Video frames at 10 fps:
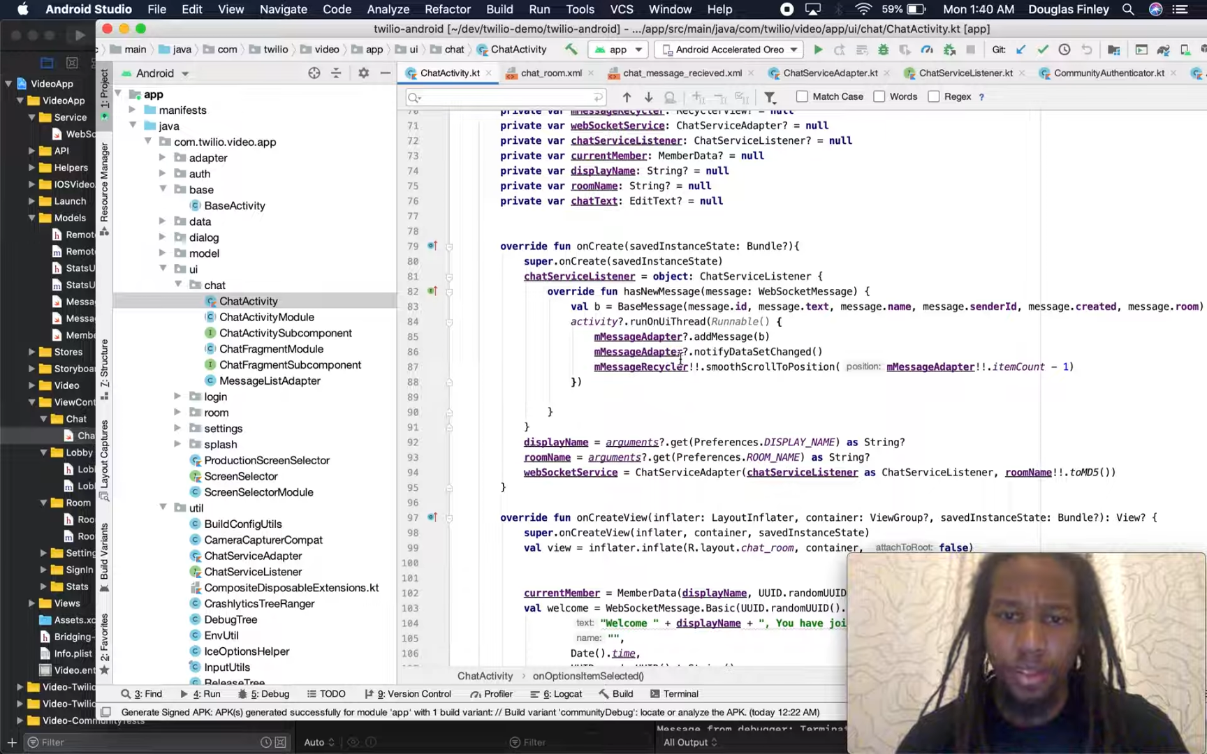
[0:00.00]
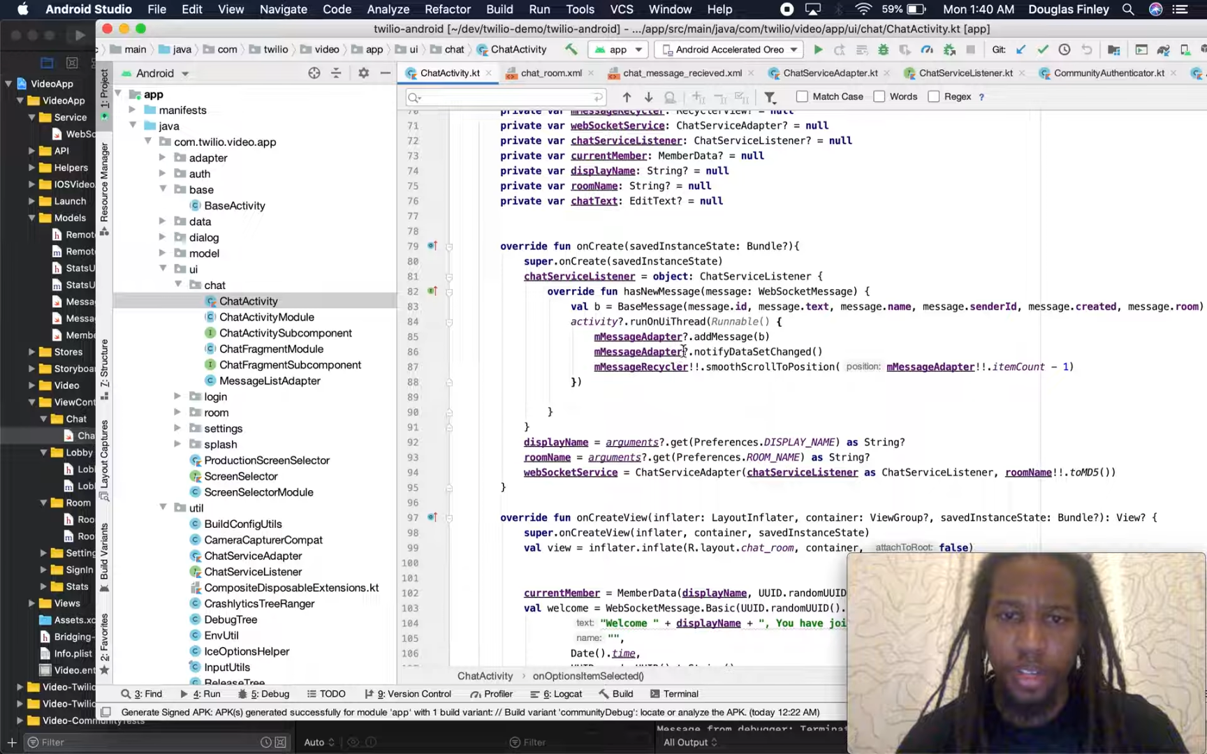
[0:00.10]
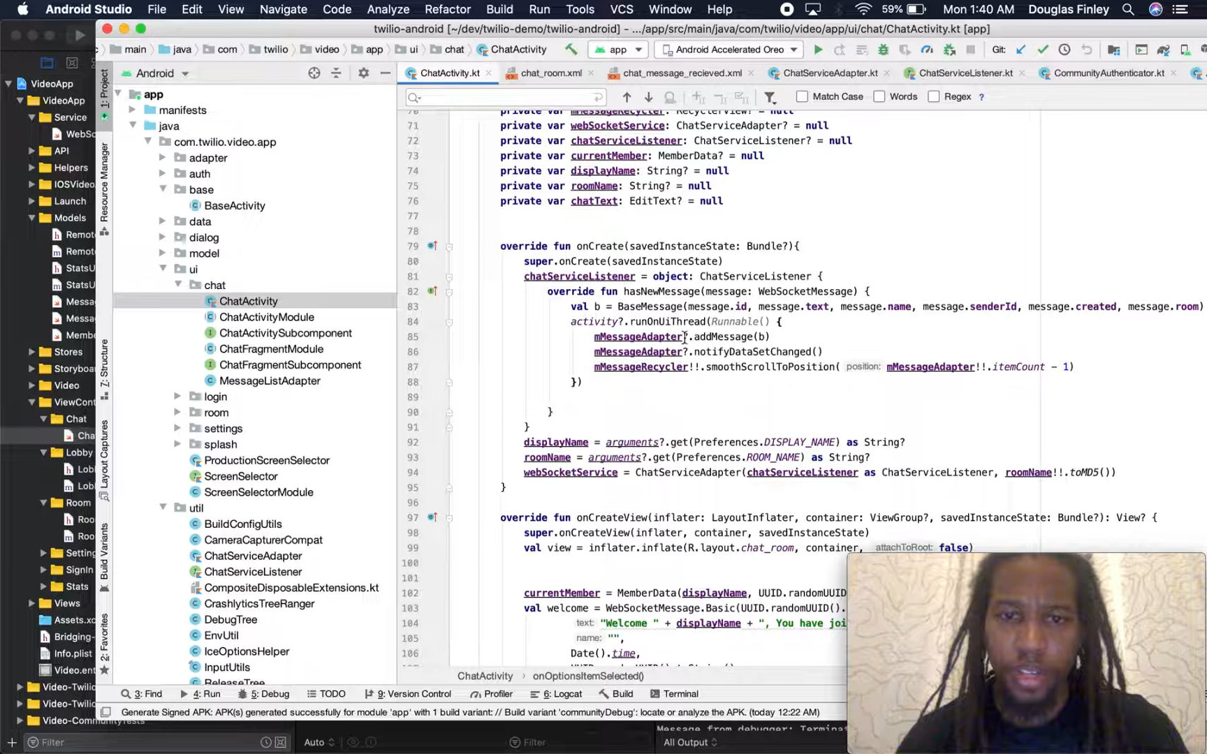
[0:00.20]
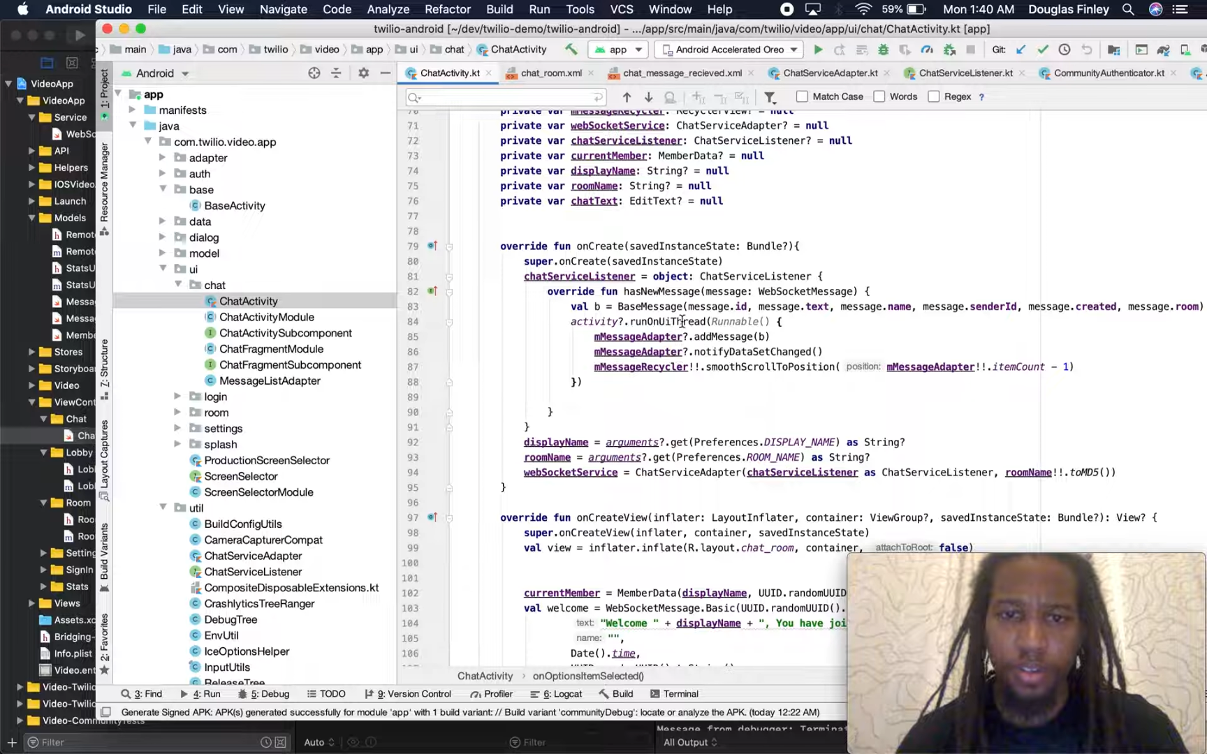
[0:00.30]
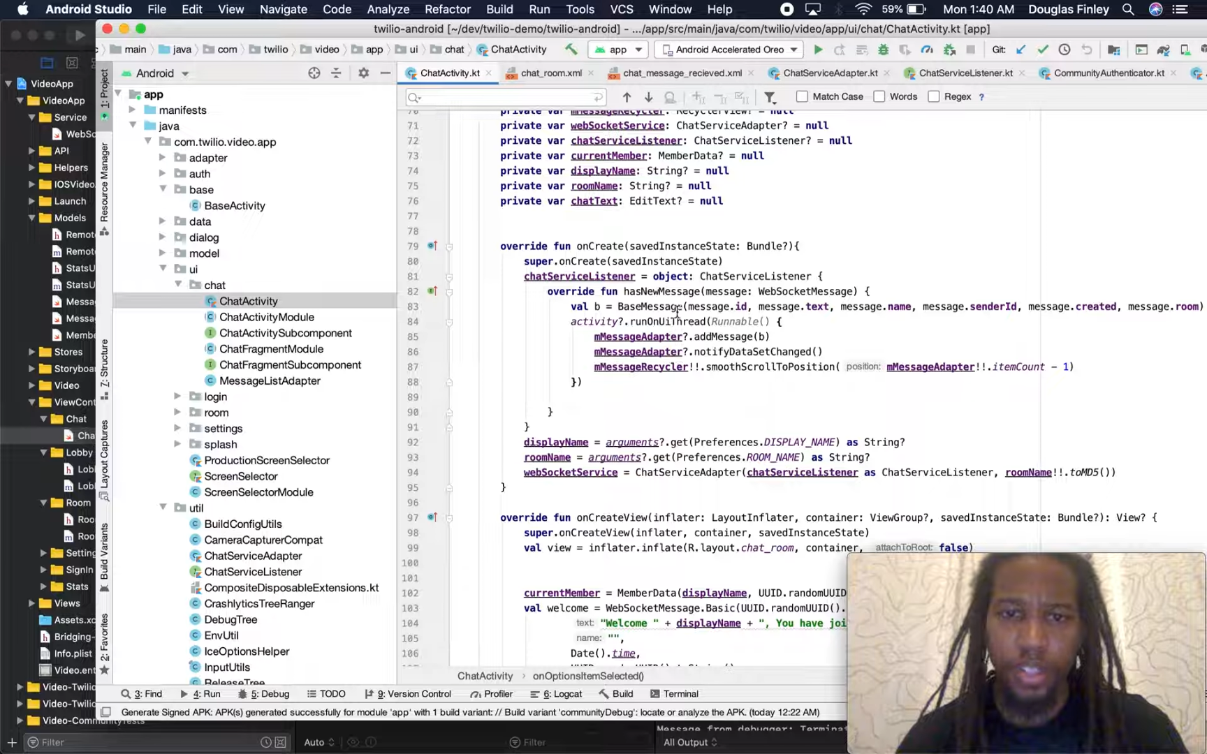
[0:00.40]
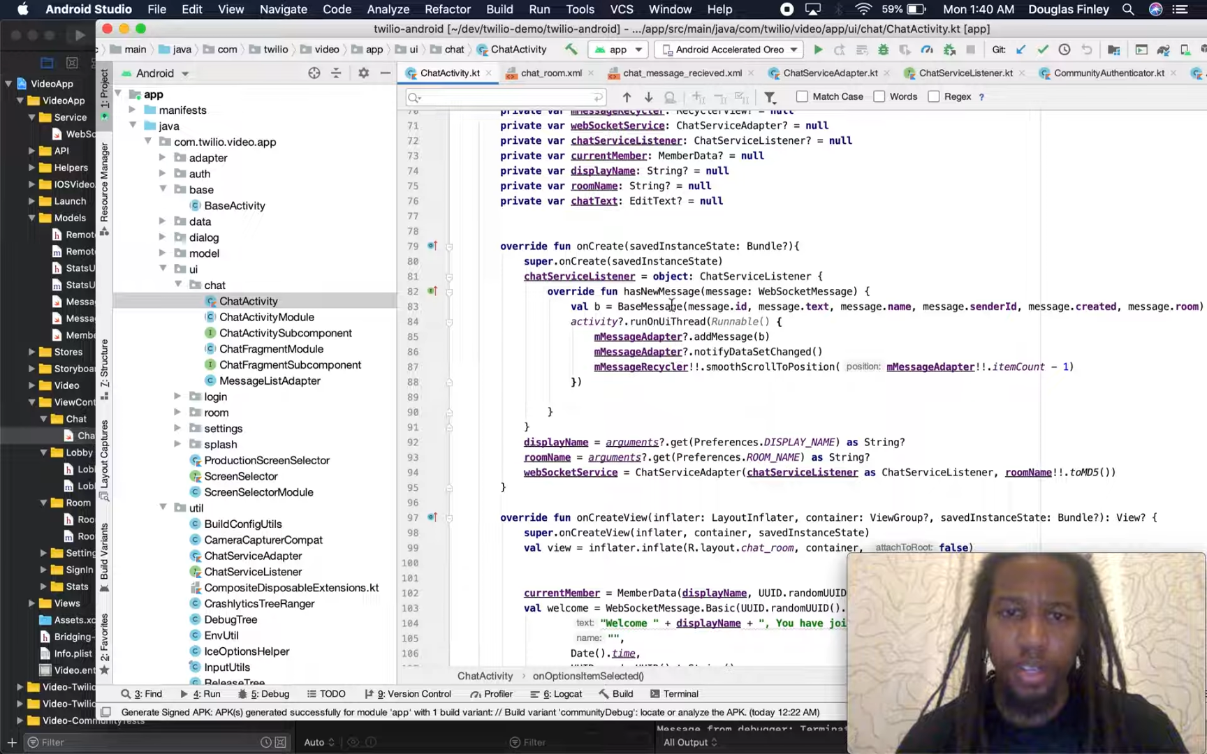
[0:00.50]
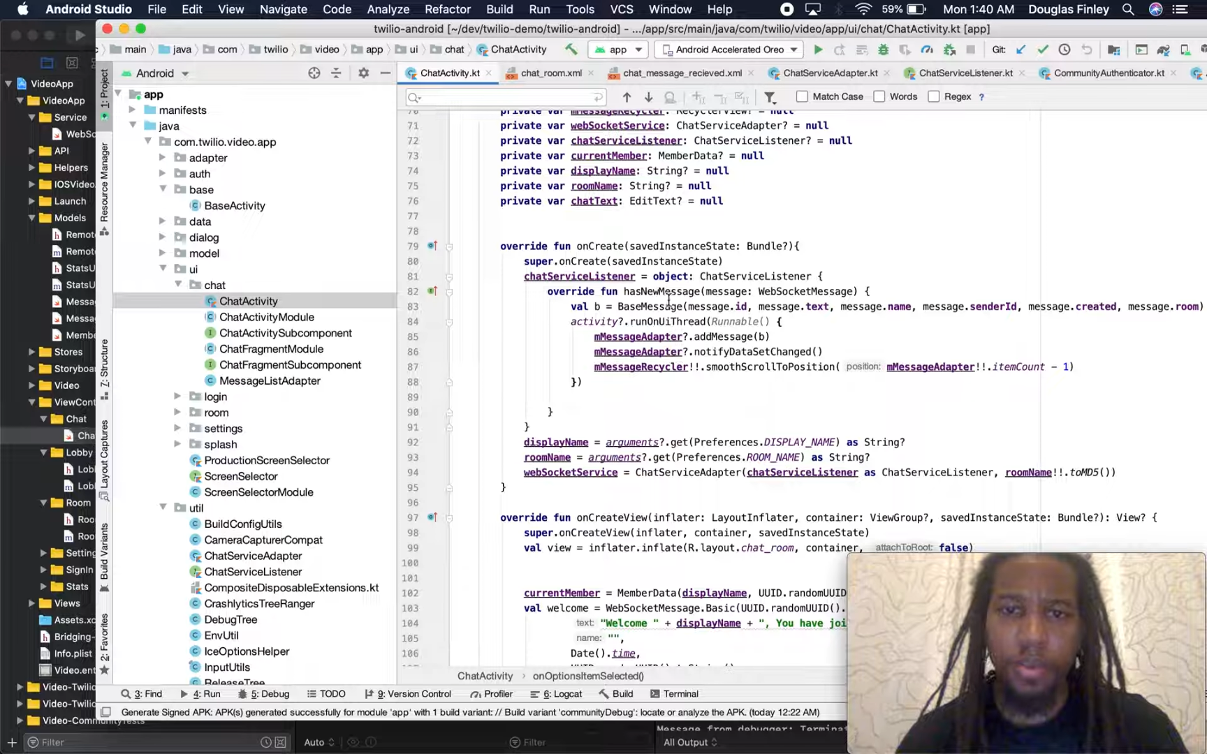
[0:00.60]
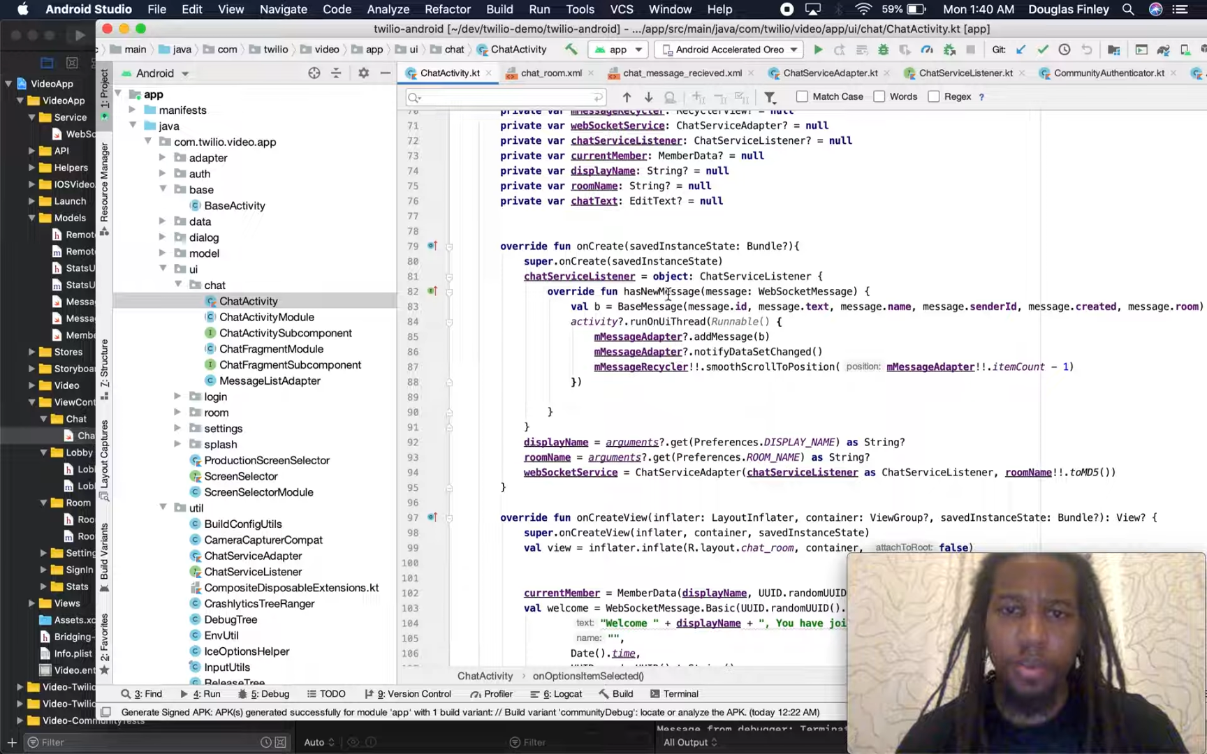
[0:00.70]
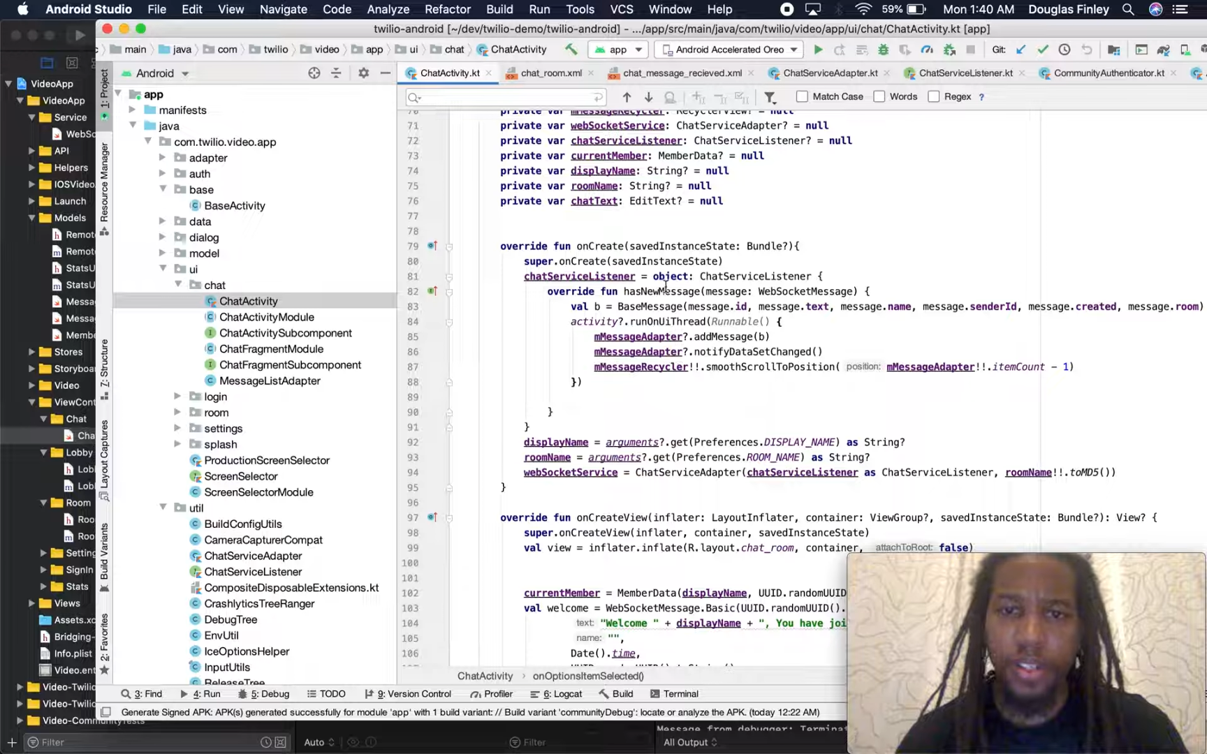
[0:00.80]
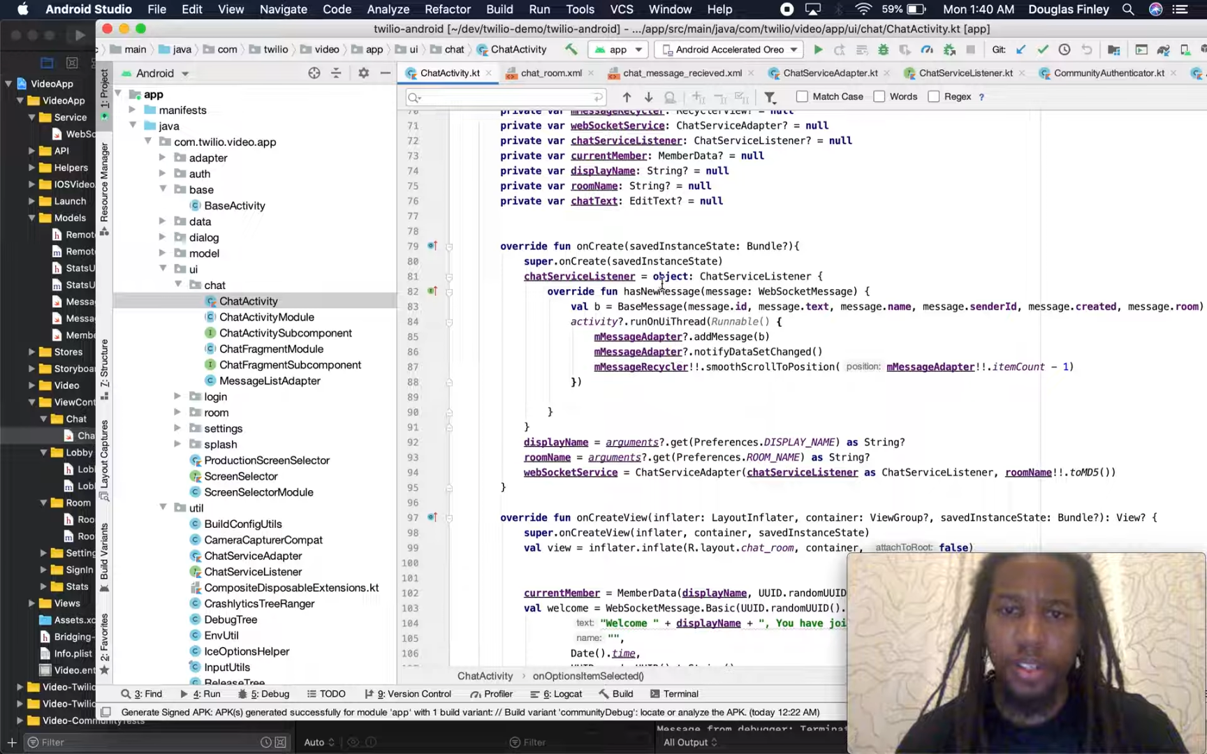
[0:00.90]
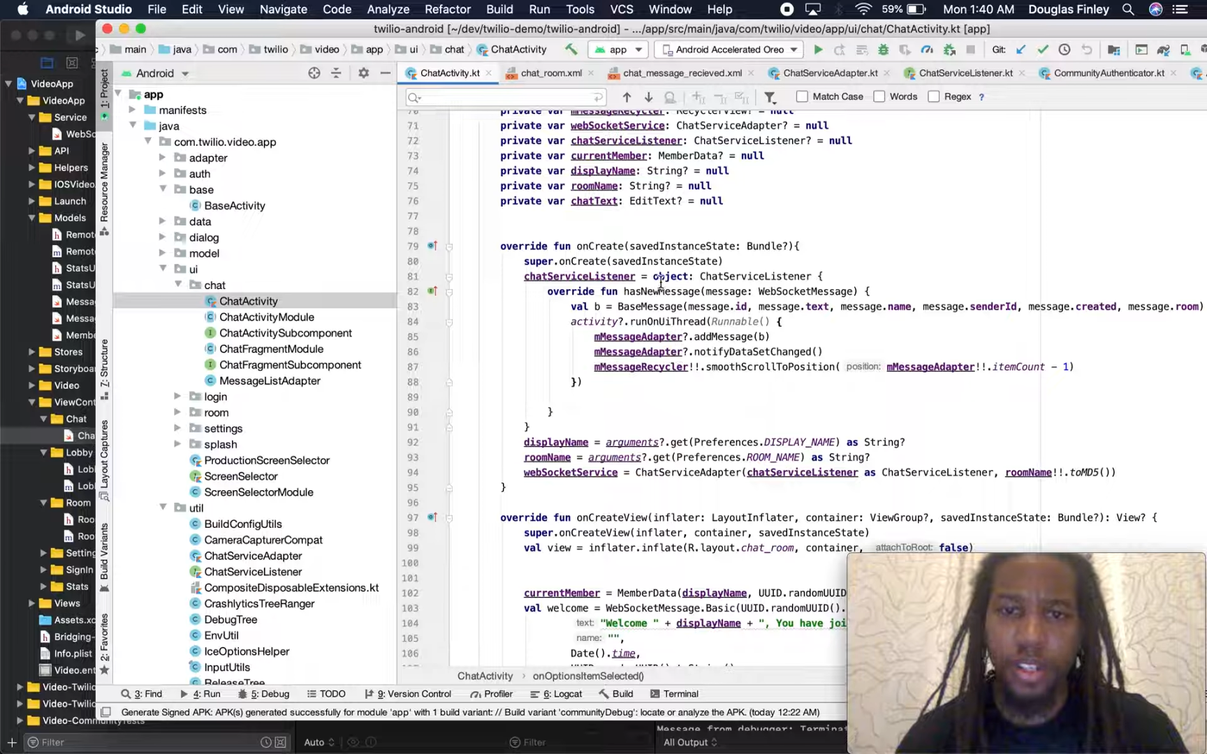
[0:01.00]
every time a message